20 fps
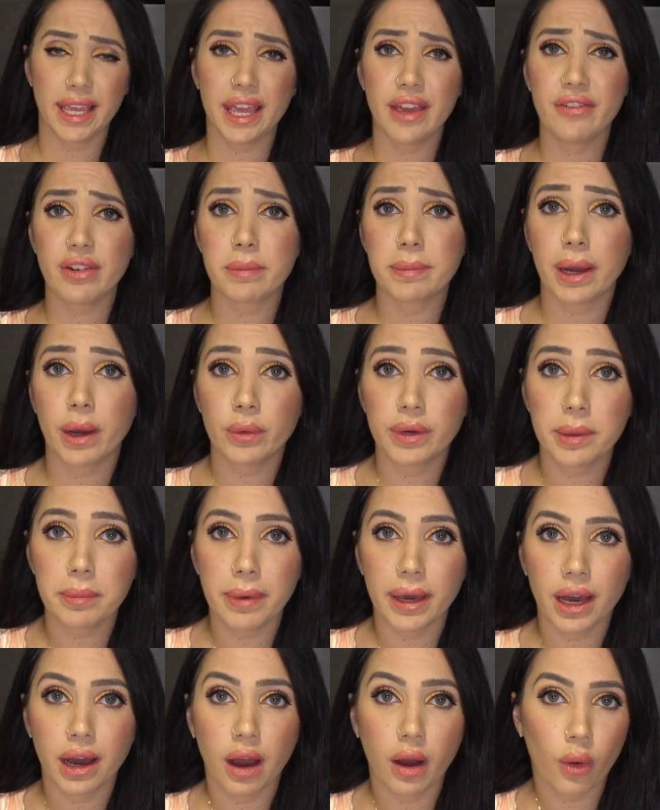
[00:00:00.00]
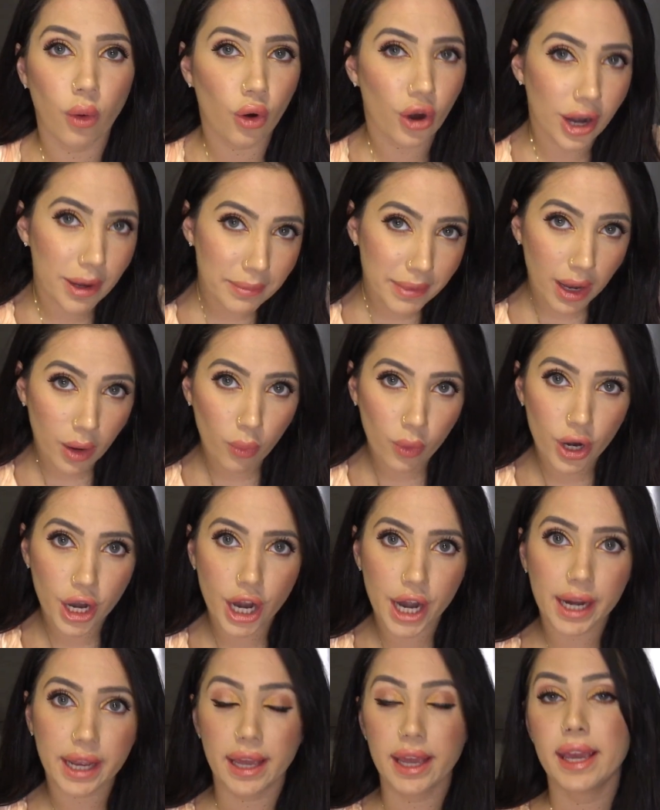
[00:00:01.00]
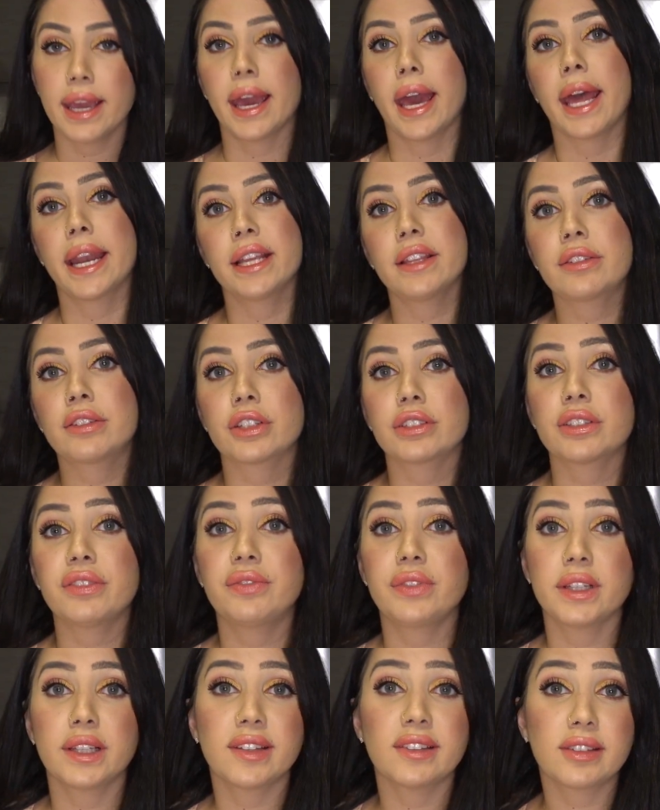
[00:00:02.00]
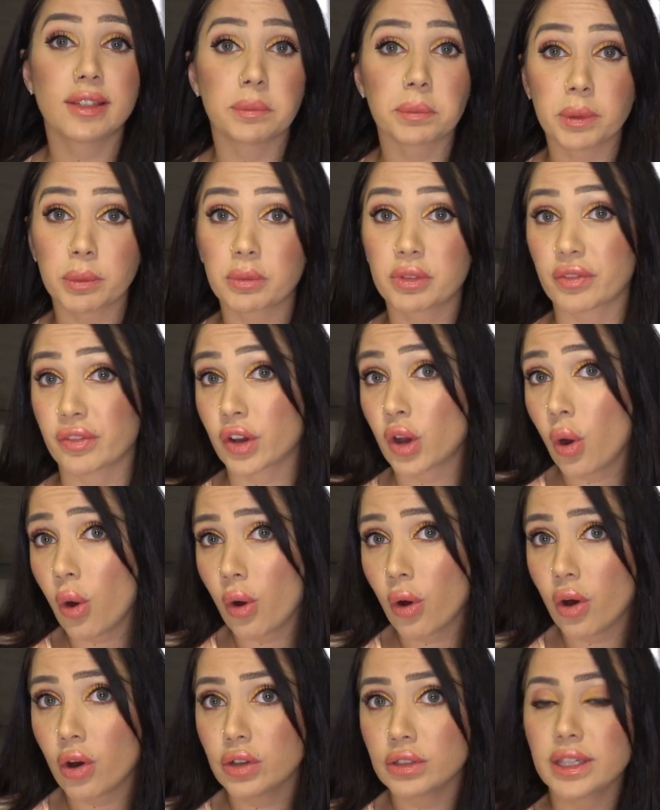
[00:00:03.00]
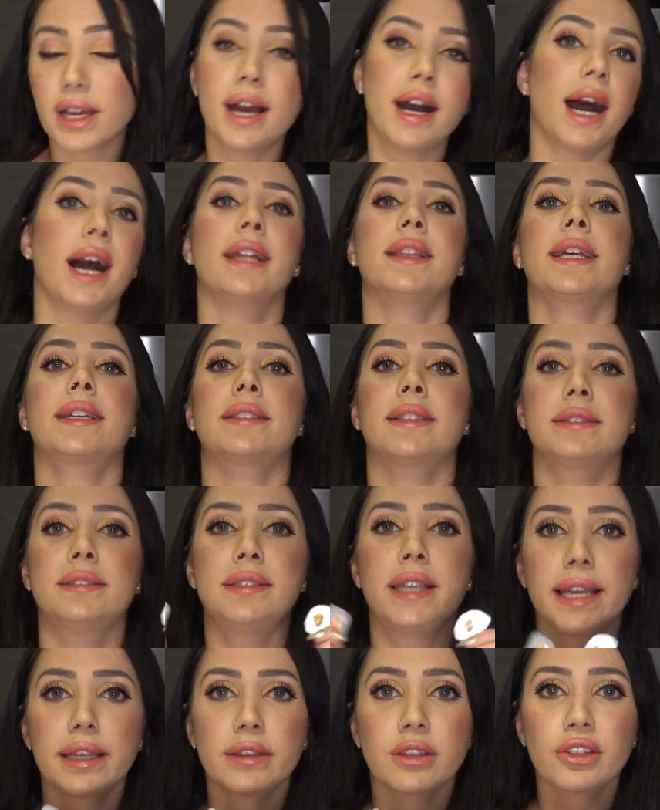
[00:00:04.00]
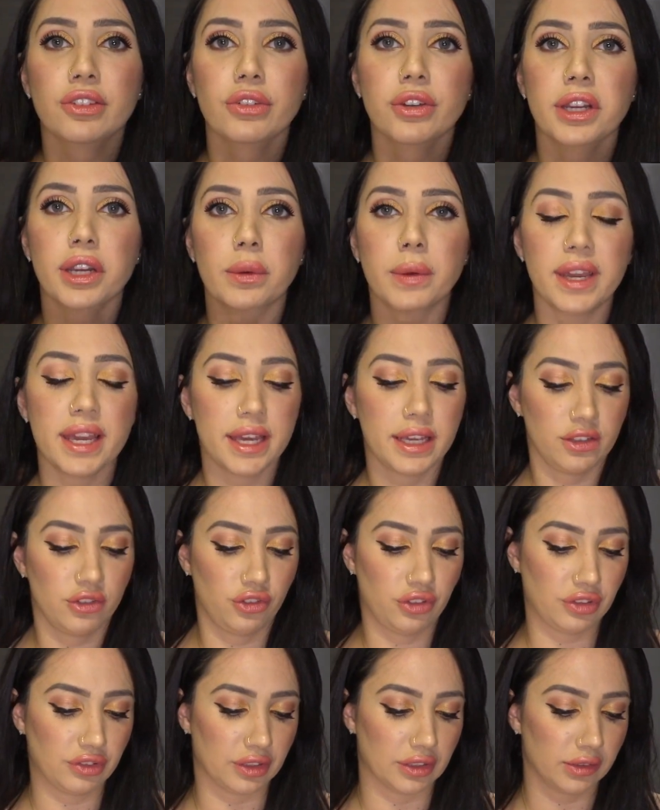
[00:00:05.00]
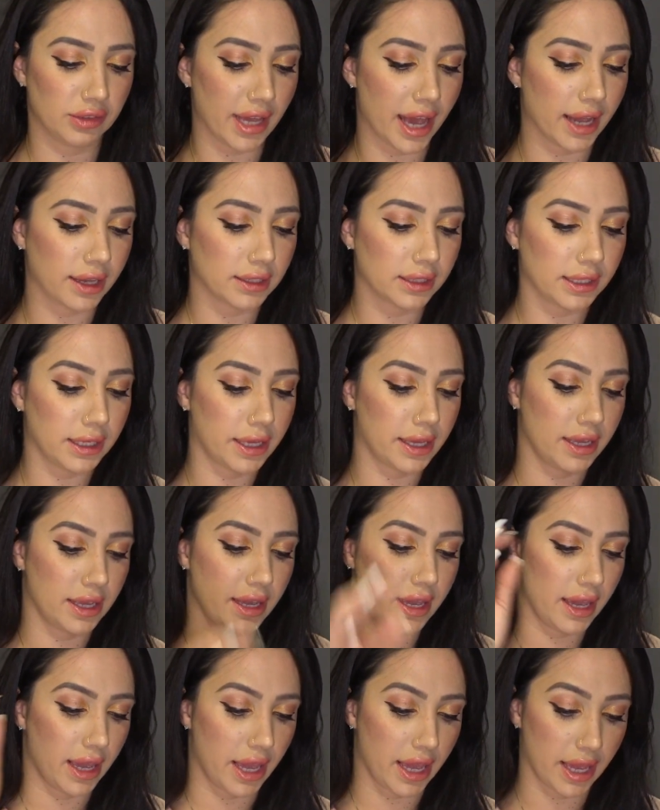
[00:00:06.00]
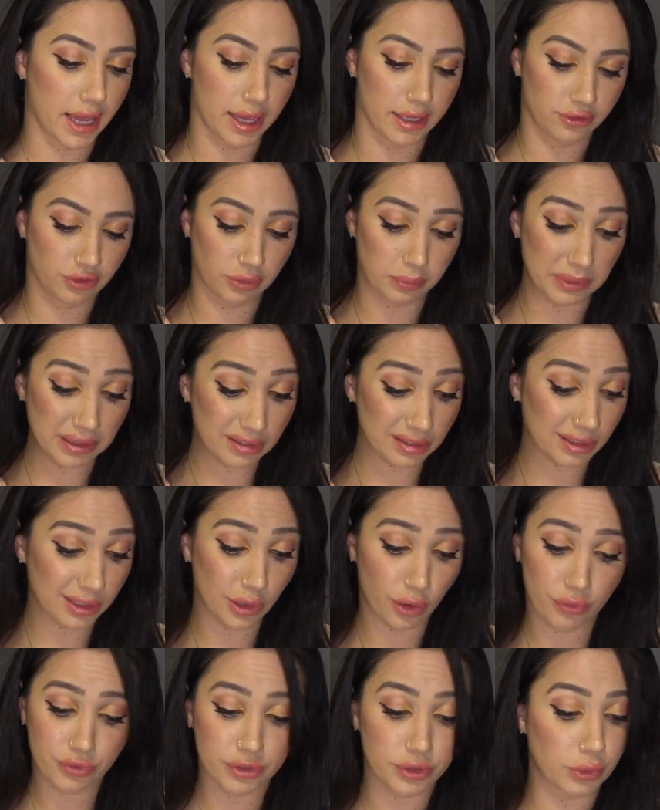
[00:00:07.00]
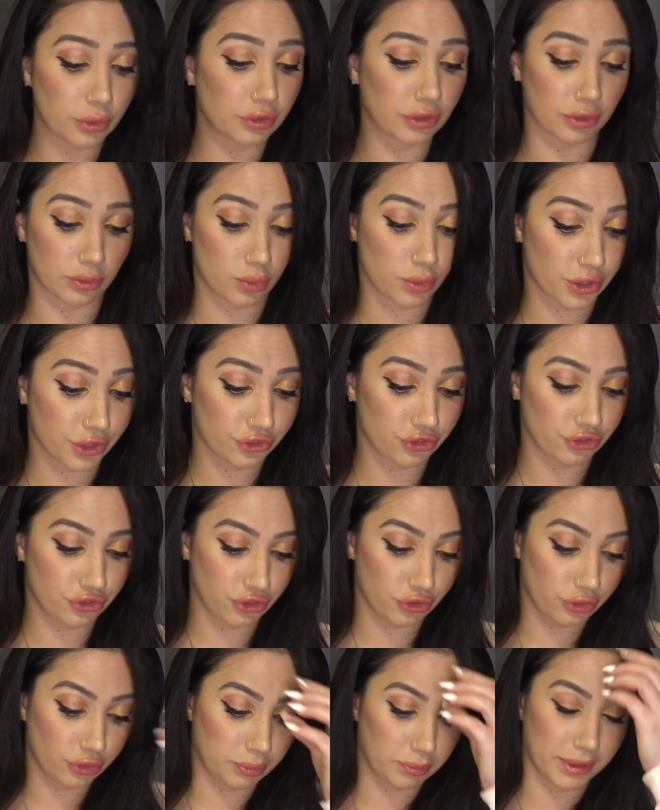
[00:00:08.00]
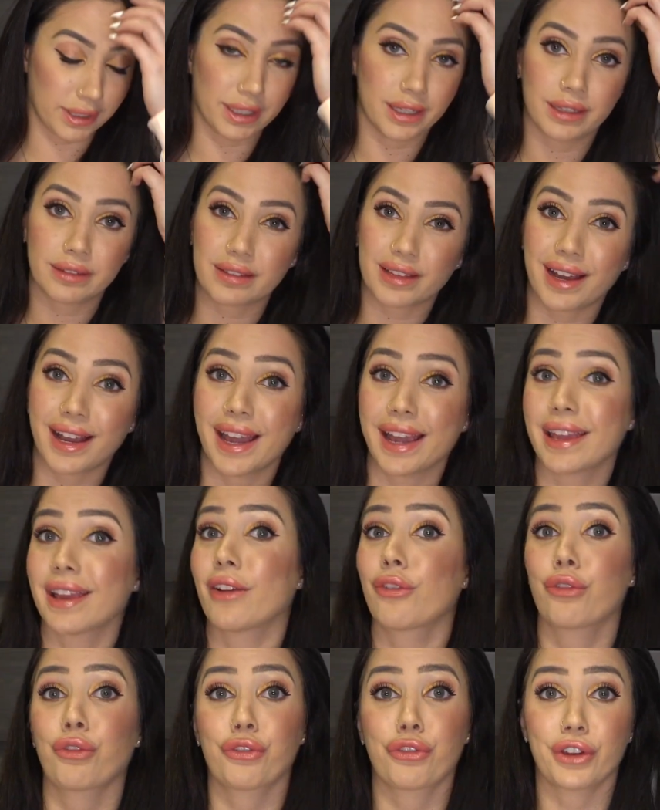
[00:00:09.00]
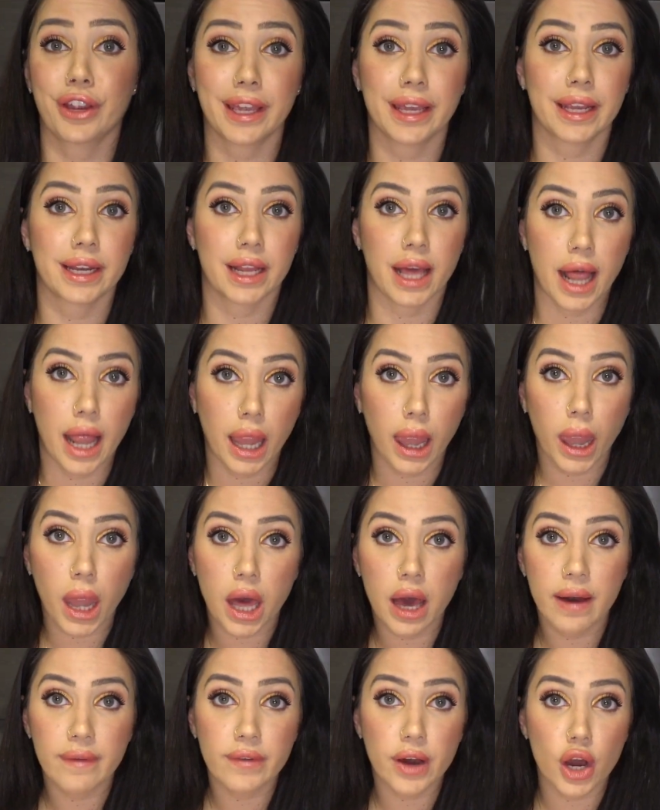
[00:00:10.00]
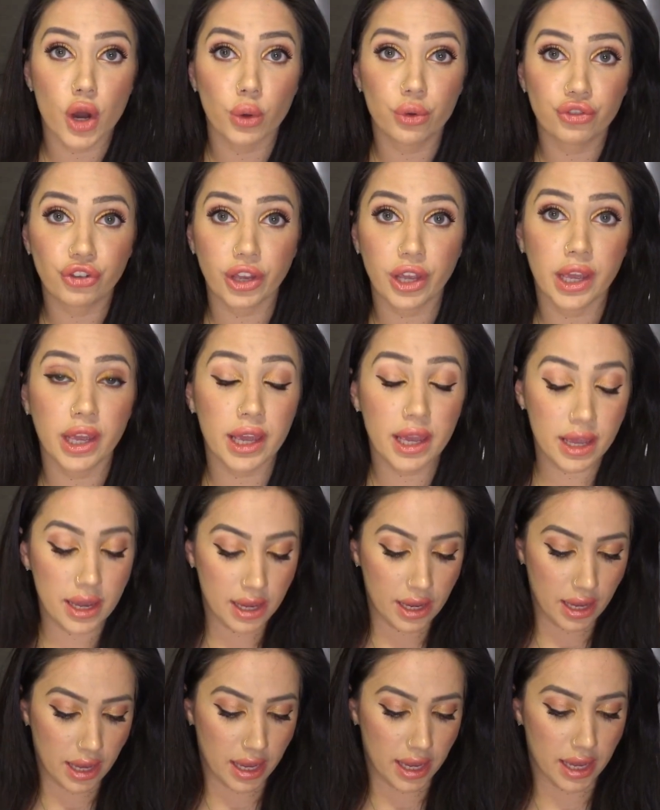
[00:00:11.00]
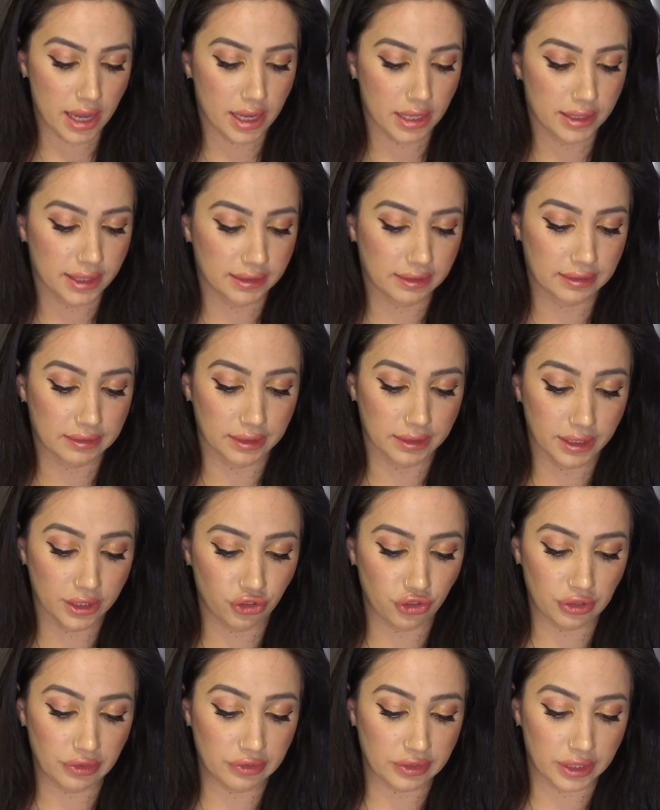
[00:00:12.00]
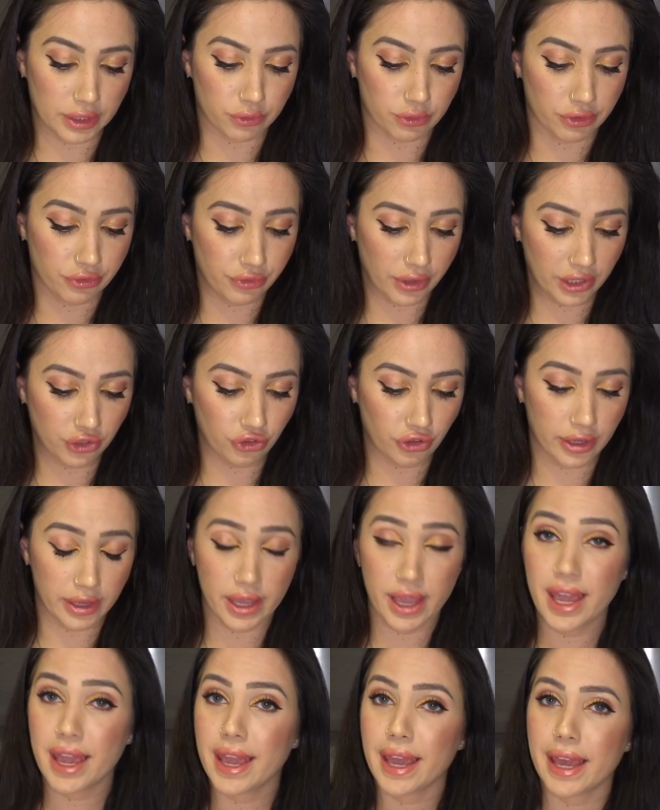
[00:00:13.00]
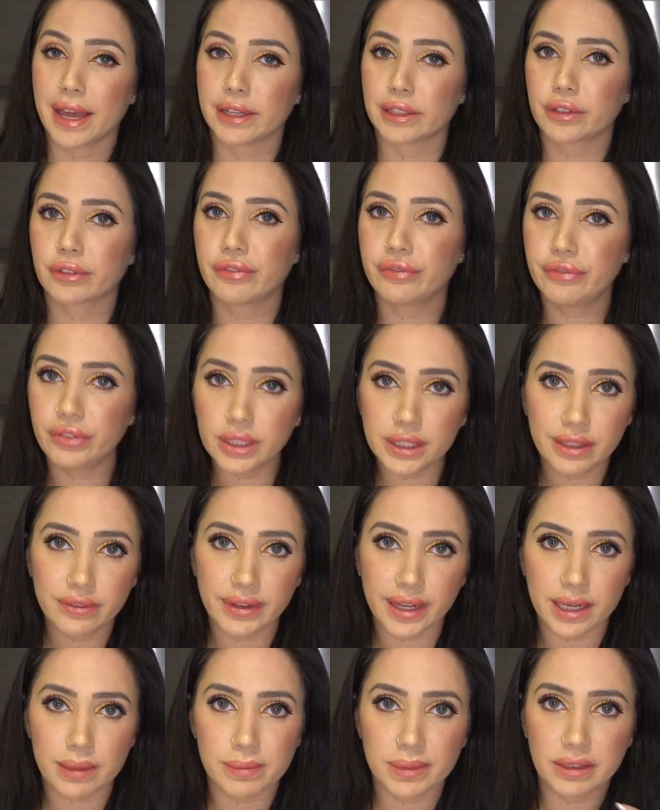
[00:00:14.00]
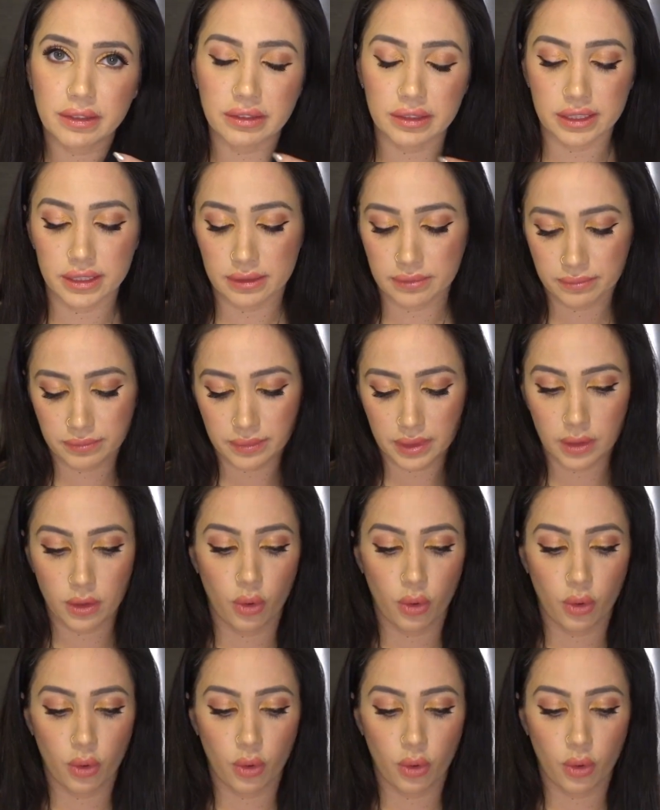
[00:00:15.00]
If I'm out and about or I'm at work and I start to feel symptoms of a cold, I like to take this right away just to tackle it and just basically overdose on orange juice, because I freaking love OJ and it's delicious and refreshing and it's full of vitamin C.